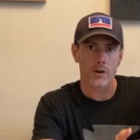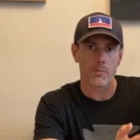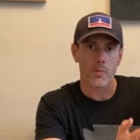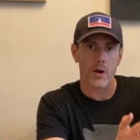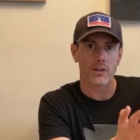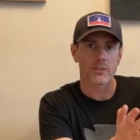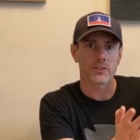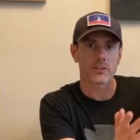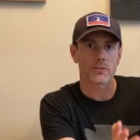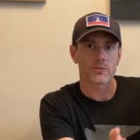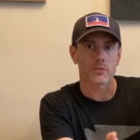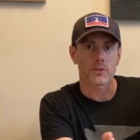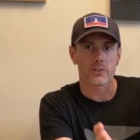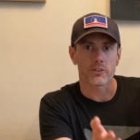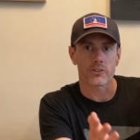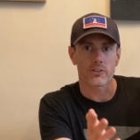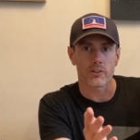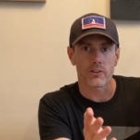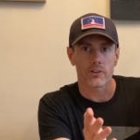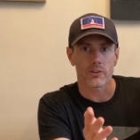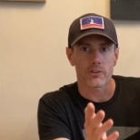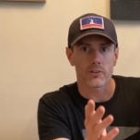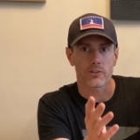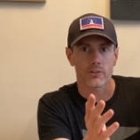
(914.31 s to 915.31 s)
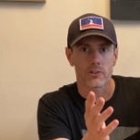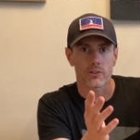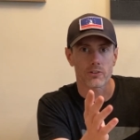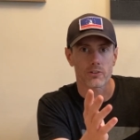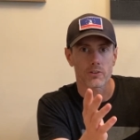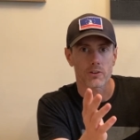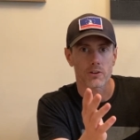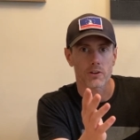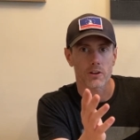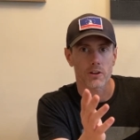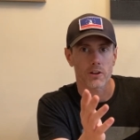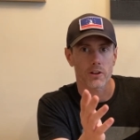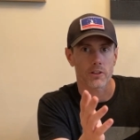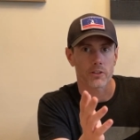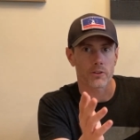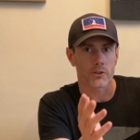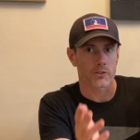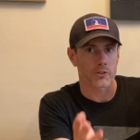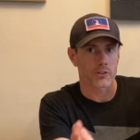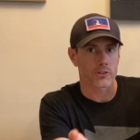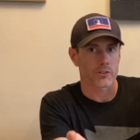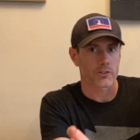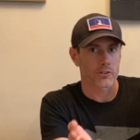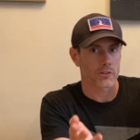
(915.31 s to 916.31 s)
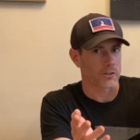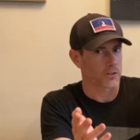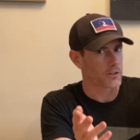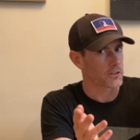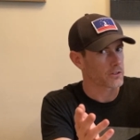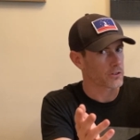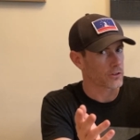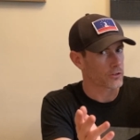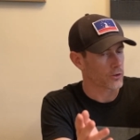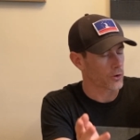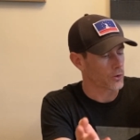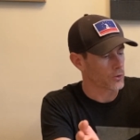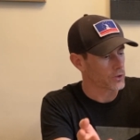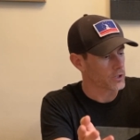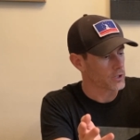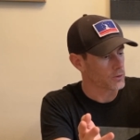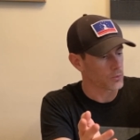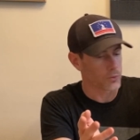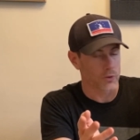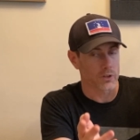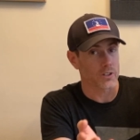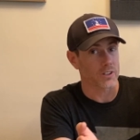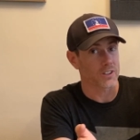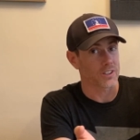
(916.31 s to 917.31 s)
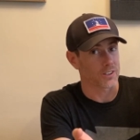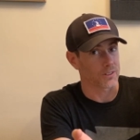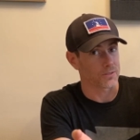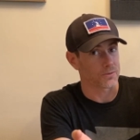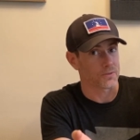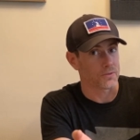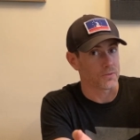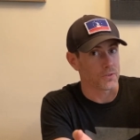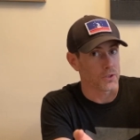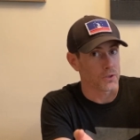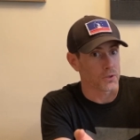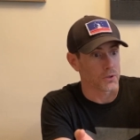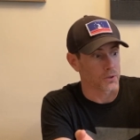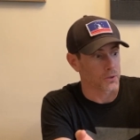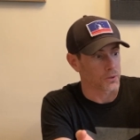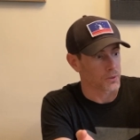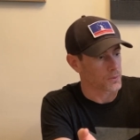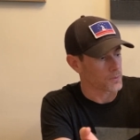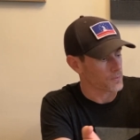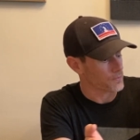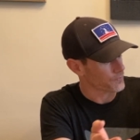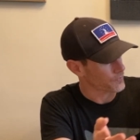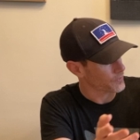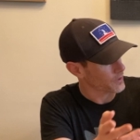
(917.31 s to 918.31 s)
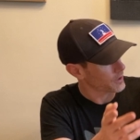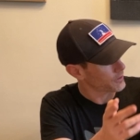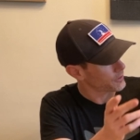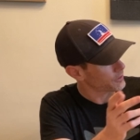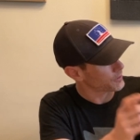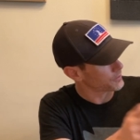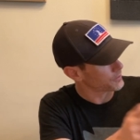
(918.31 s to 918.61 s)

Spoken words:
about differences, there's only really a few. So